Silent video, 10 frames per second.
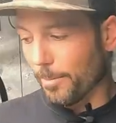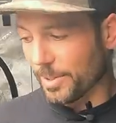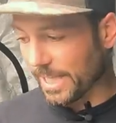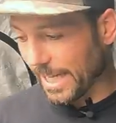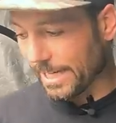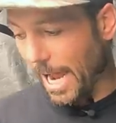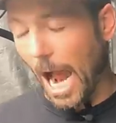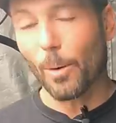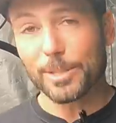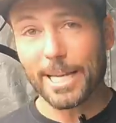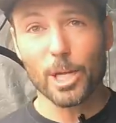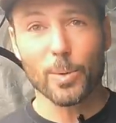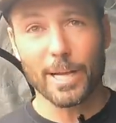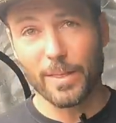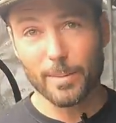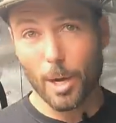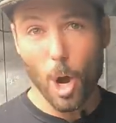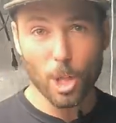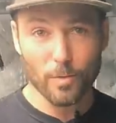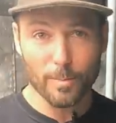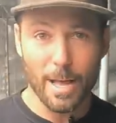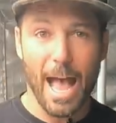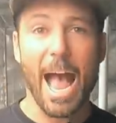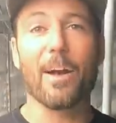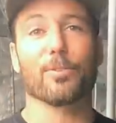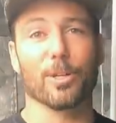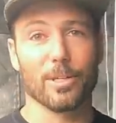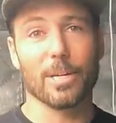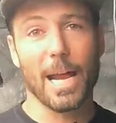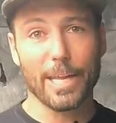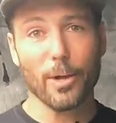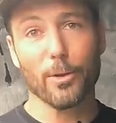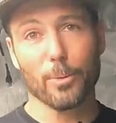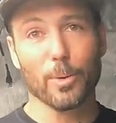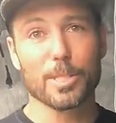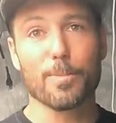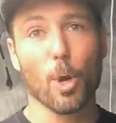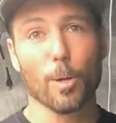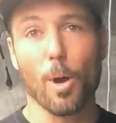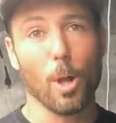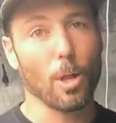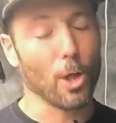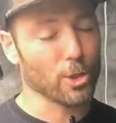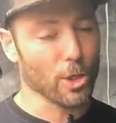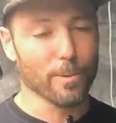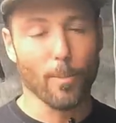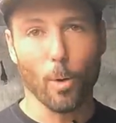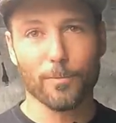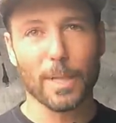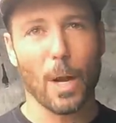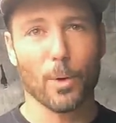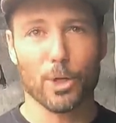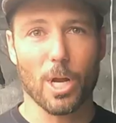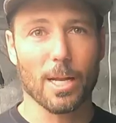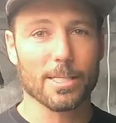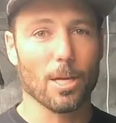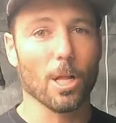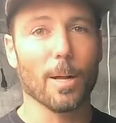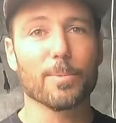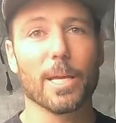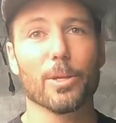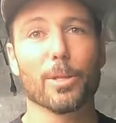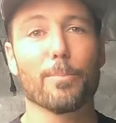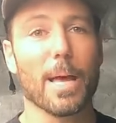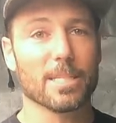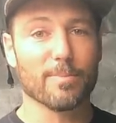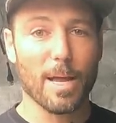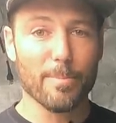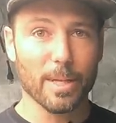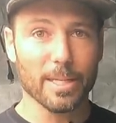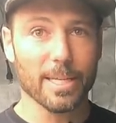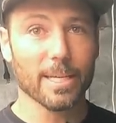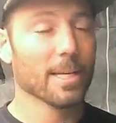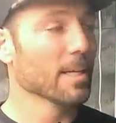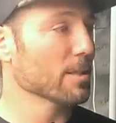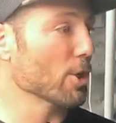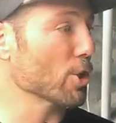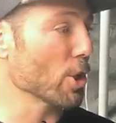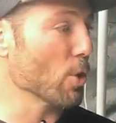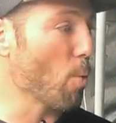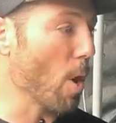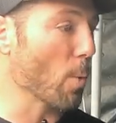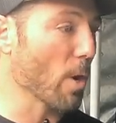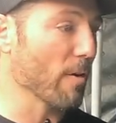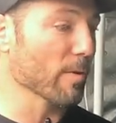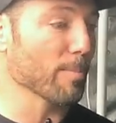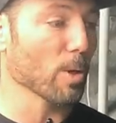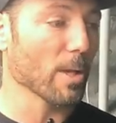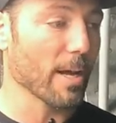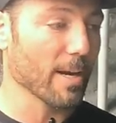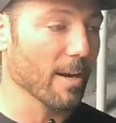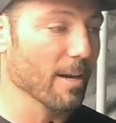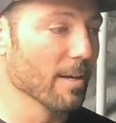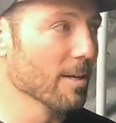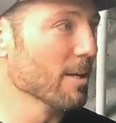But then I will tell you what I think about all of them after I go through and smoke them all. I'll show you more flower shots. I'll update you the best of my ability to show you what we're able to pull out of here.